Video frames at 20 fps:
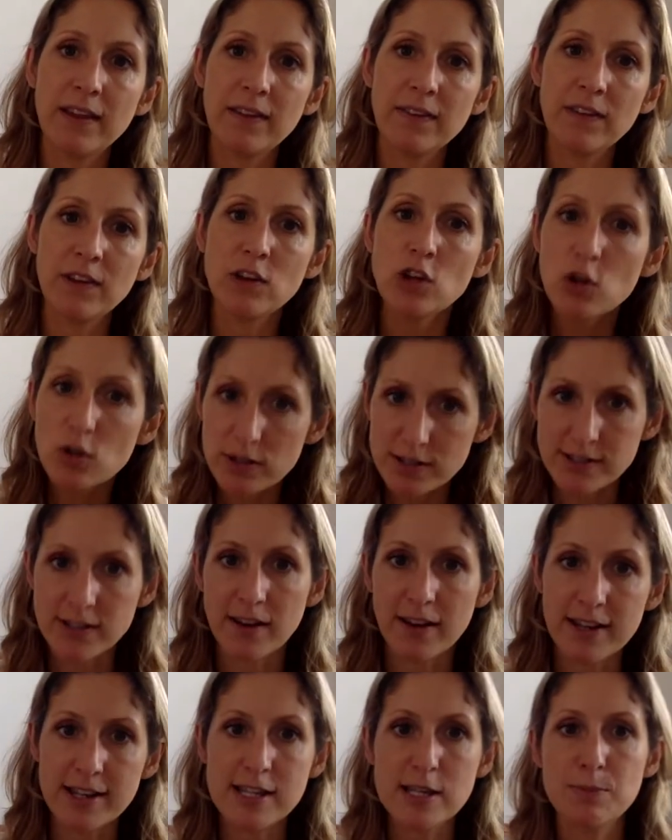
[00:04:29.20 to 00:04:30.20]
the
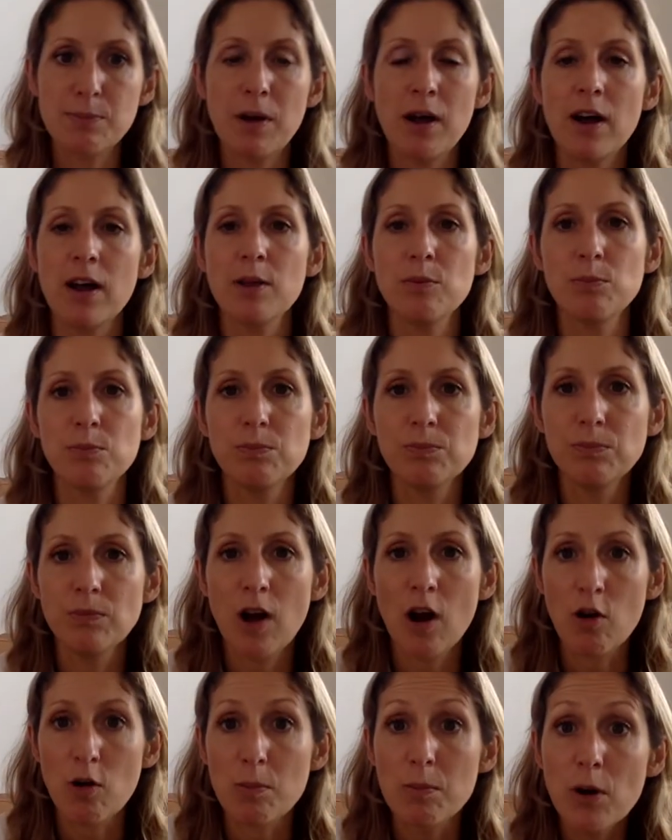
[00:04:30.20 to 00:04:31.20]
neuroscience behind
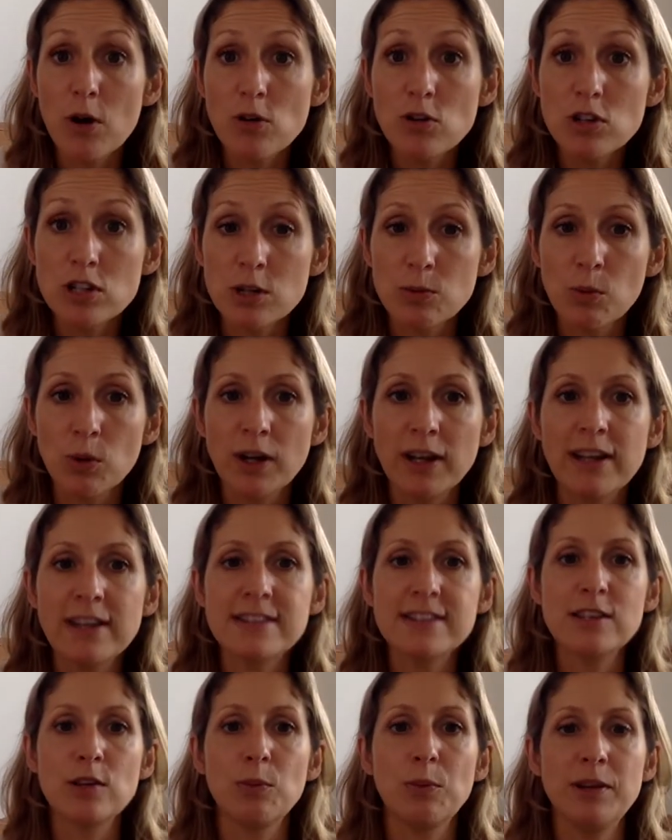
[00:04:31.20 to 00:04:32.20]
our approach and what it
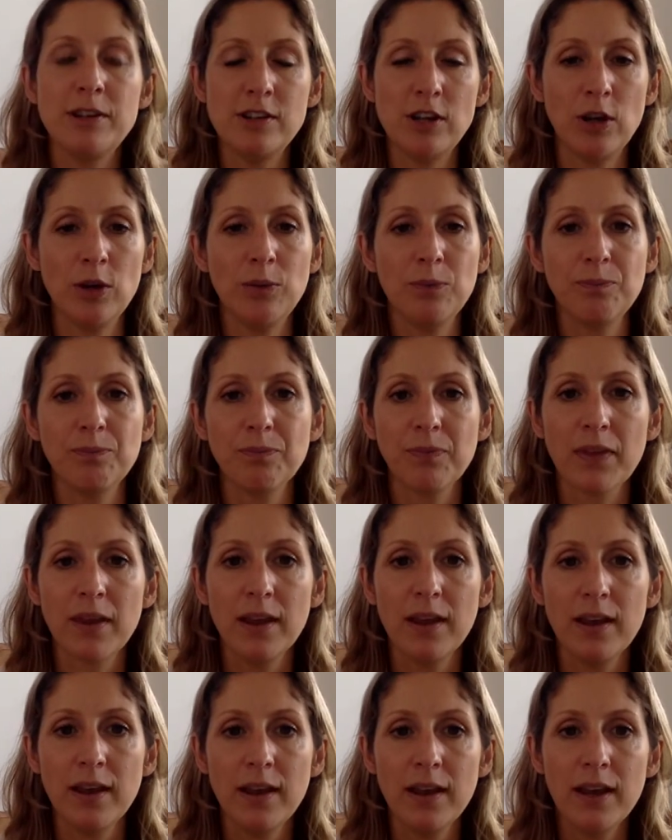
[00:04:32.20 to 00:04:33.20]
is that we
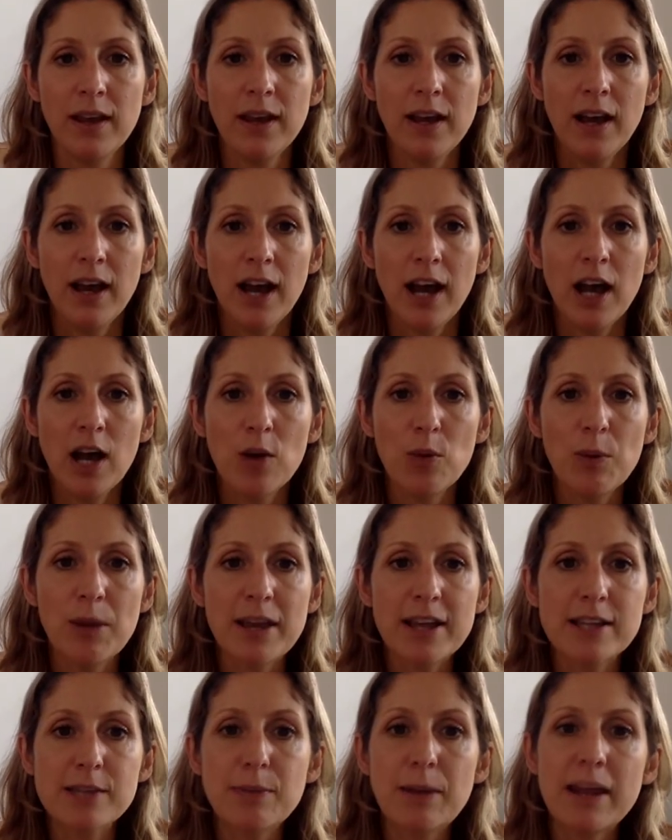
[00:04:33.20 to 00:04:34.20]
do. We
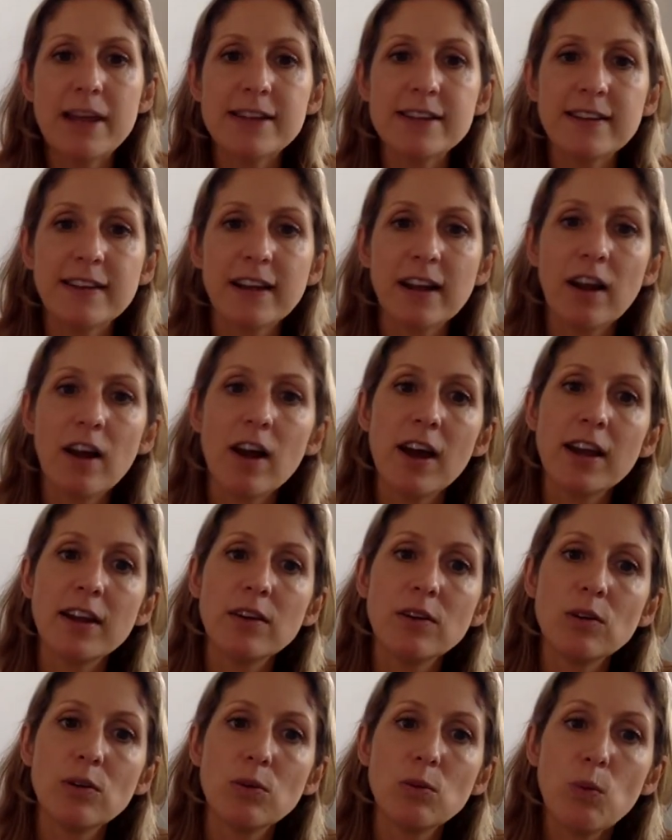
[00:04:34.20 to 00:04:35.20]
explain to the client
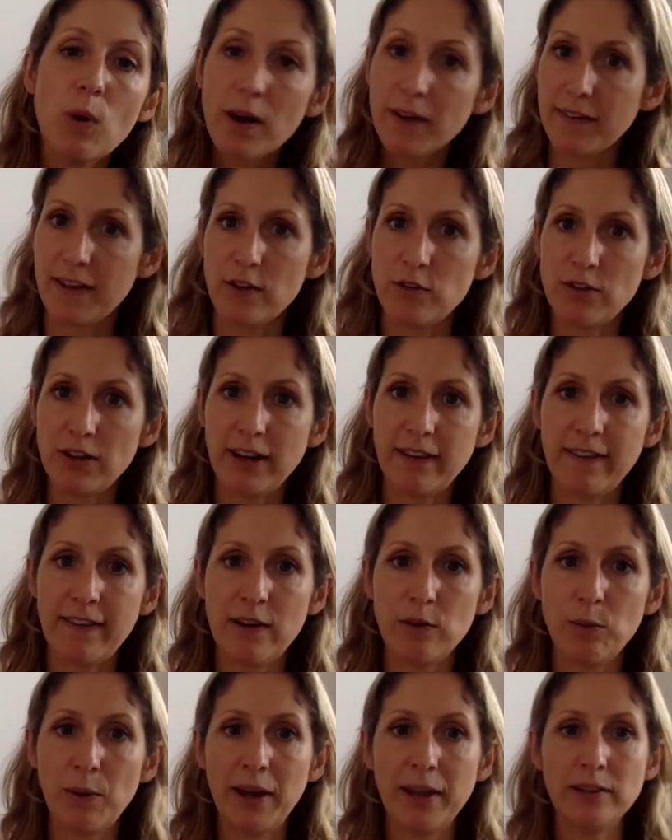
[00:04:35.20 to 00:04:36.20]
why they're feeling
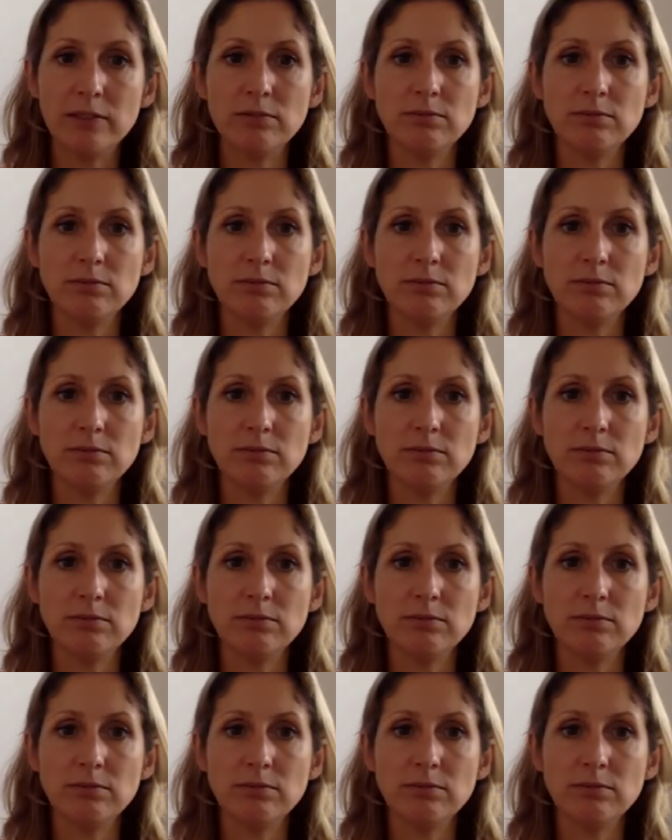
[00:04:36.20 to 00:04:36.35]
that way.